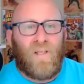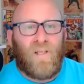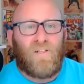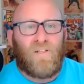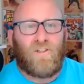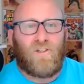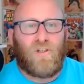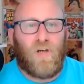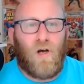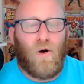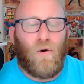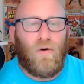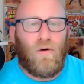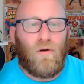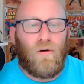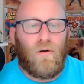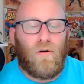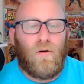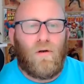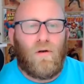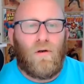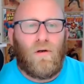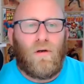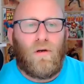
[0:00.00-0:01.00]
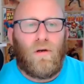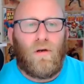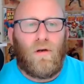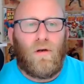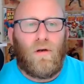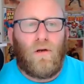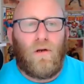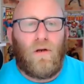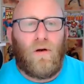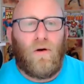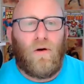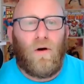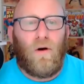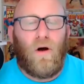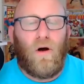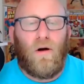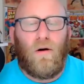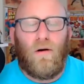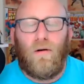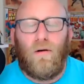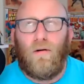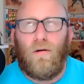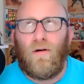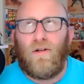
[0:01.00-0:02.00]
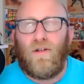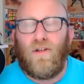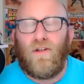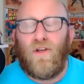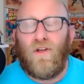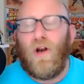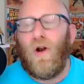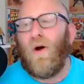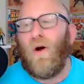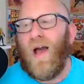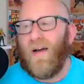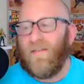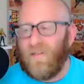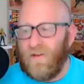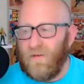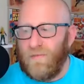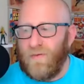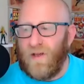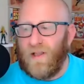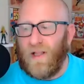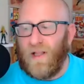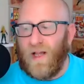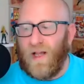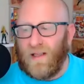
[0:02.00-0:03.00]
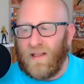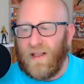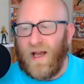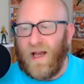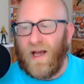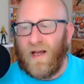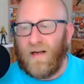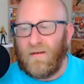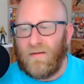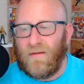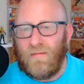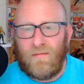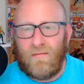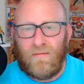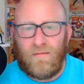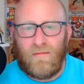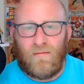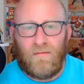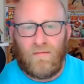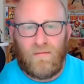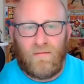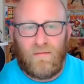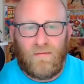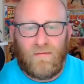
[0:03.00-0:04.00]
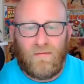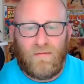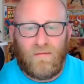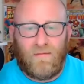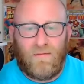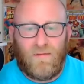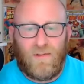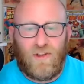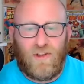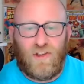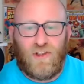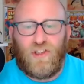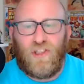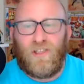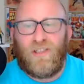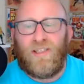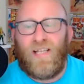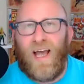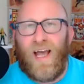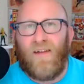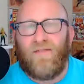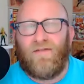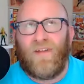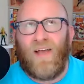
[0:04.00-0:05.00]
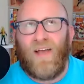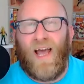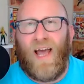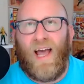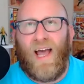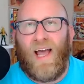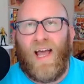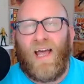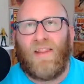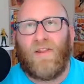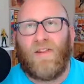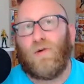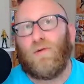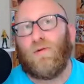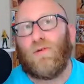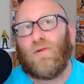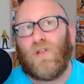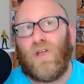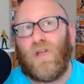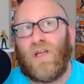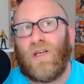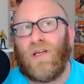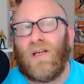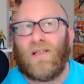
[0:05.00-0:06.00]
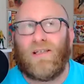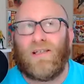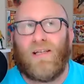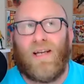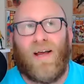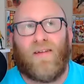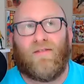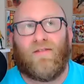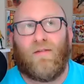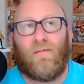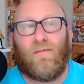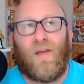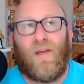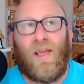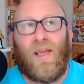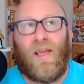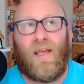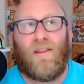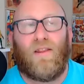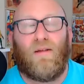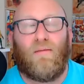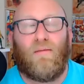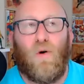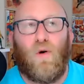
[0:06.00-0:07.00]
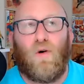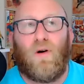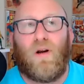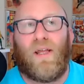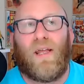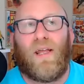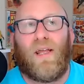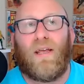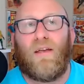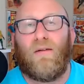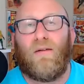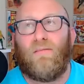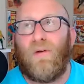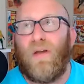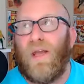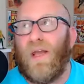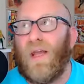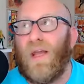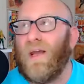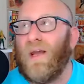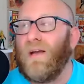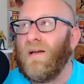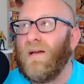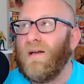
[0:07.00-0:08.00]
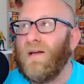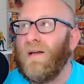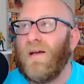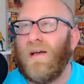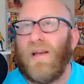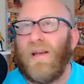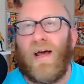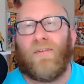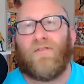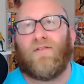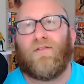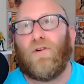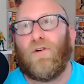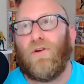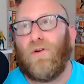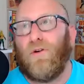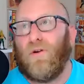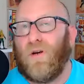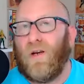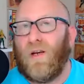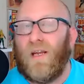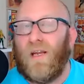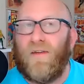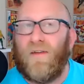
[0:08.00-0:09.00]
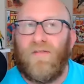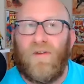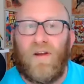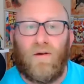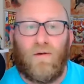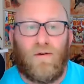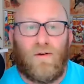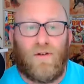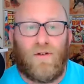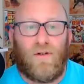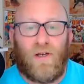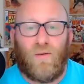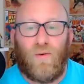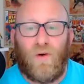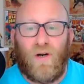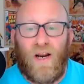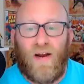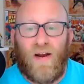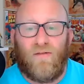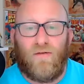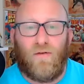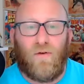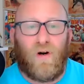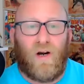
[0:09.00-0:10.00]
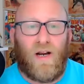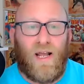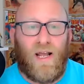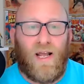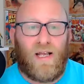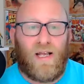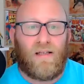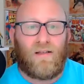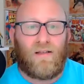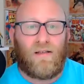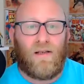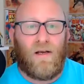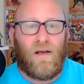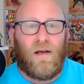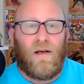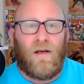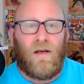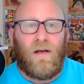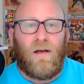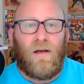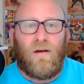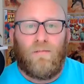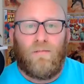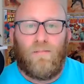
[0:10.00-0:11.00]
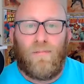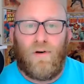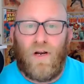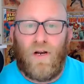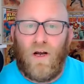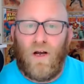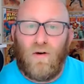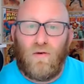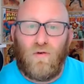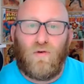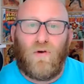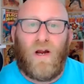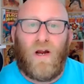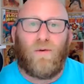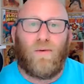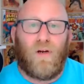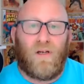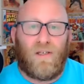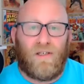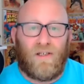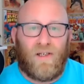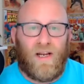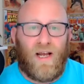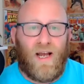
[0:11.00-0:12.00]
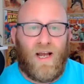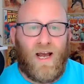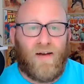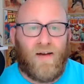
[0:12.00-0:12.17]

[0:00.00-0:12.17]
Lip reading: So you don't have to be like that. Just have to and your routine doesn't have to be in the morning. It could be an afternoon, an evening routine, whatever it is. But great reasons